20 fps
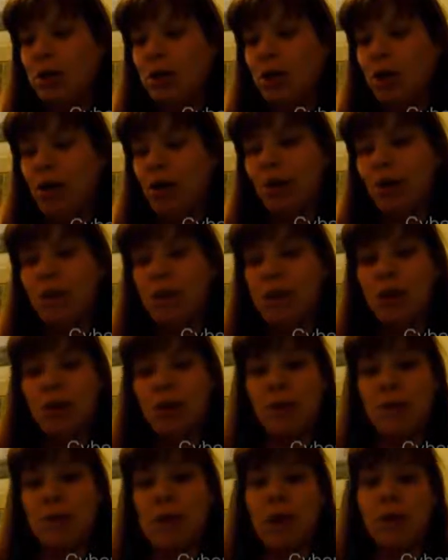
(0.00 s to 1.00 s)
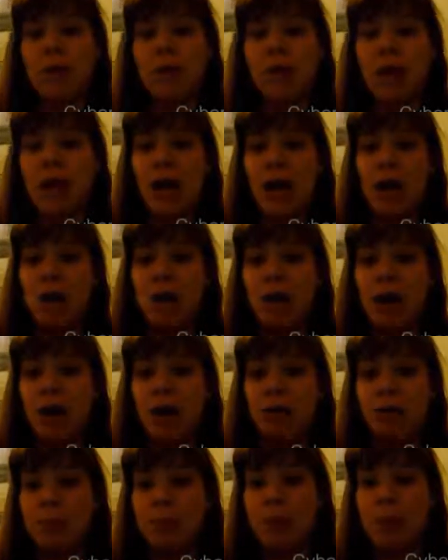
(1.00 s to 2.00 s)
obviously mom and dad are not
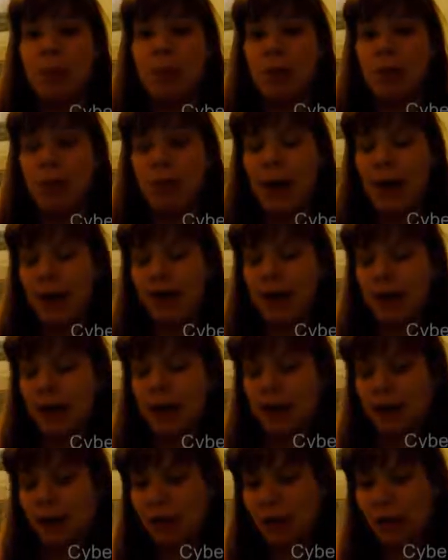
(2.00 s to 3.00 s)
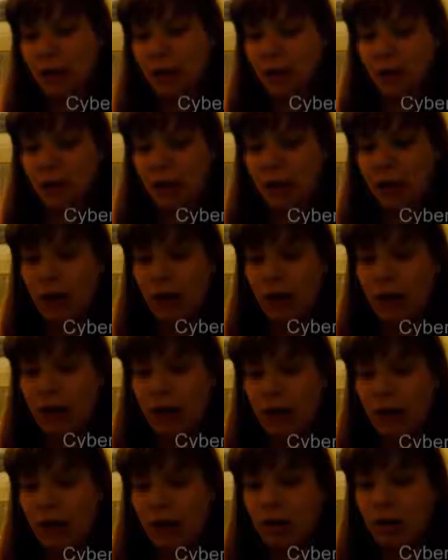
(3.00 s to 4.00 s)
pleased about this
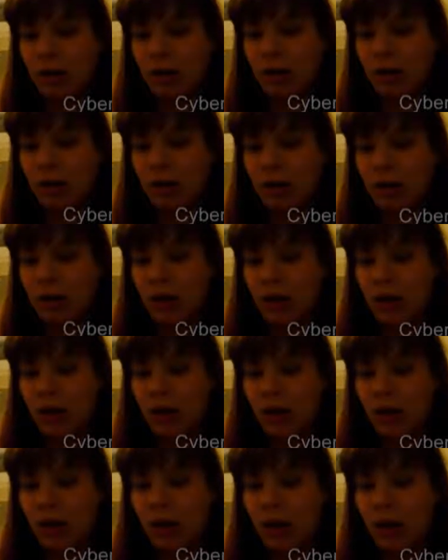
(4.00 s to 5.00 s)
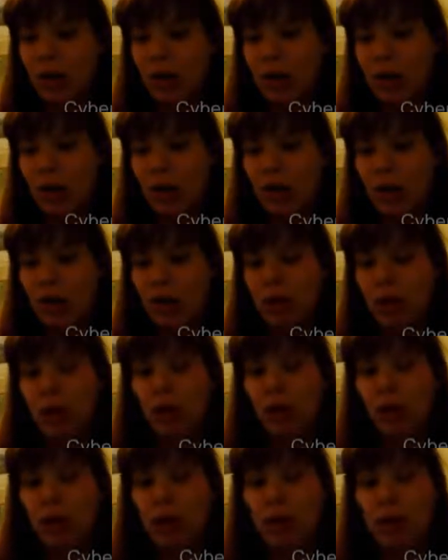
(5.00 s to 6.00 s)
and his he
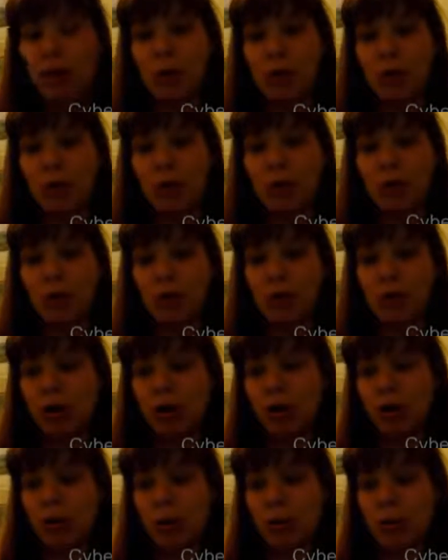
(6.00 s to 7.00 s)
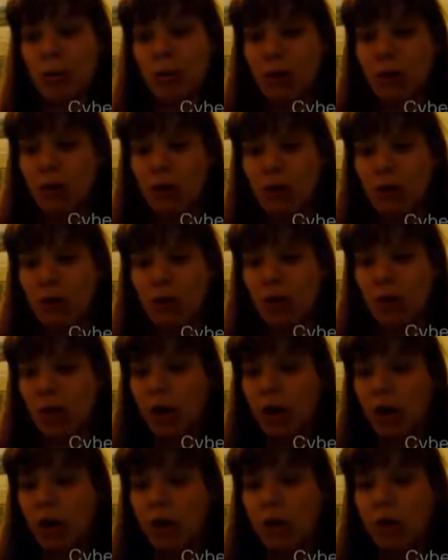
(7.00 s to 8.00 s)
has a younger sister too named sister
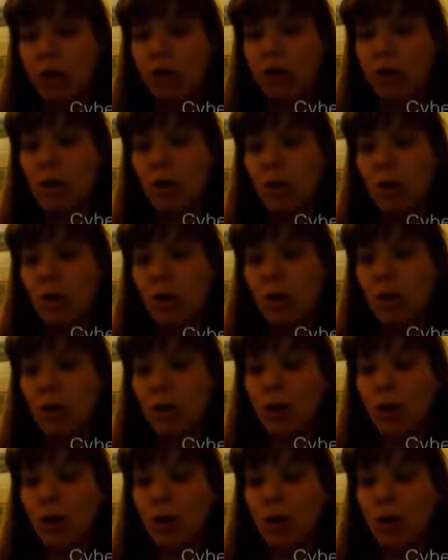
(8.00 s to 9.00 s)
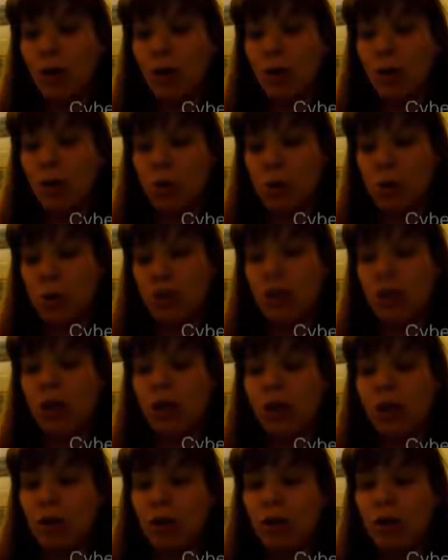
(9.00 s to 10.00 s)
so she
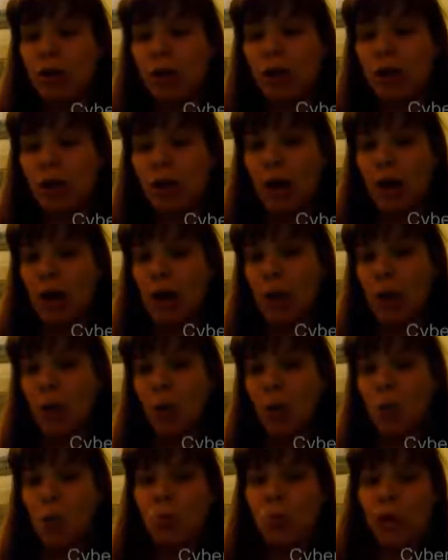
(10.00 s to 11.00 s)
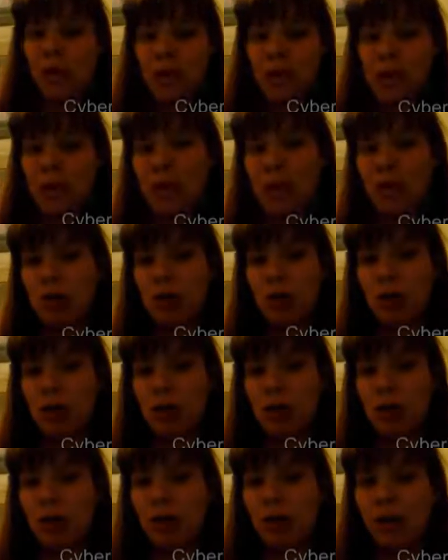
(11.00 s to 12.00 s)
is looking what he's
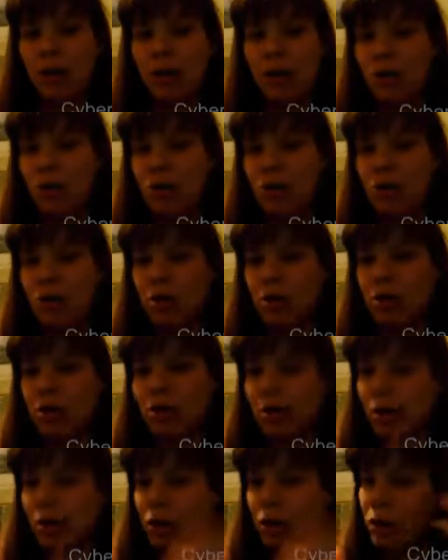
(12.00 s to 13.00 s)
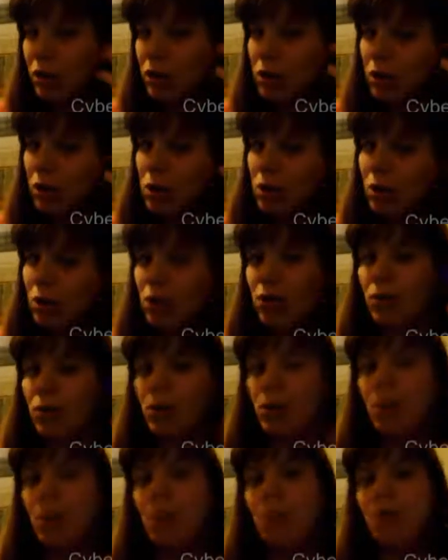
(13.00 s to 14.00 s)
doing she's doing her
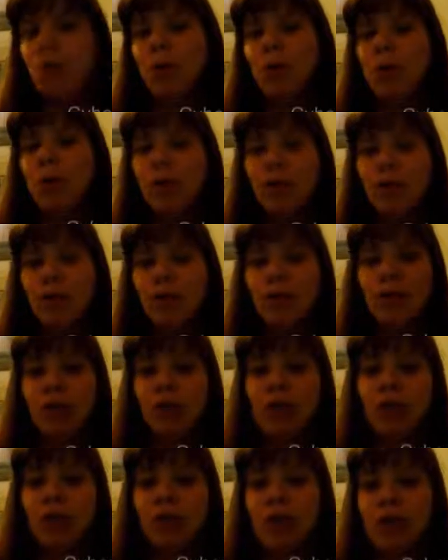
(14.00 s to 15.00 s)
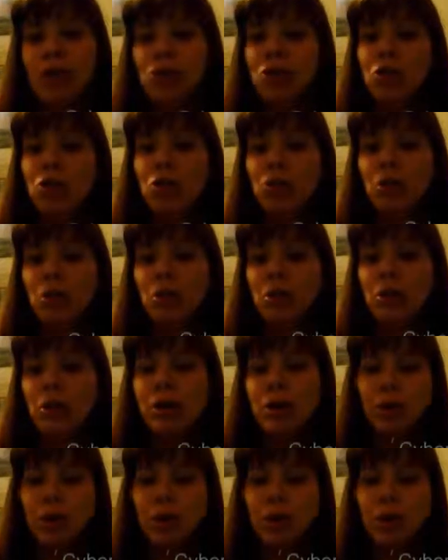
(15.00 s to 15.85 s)
homework and everything like she should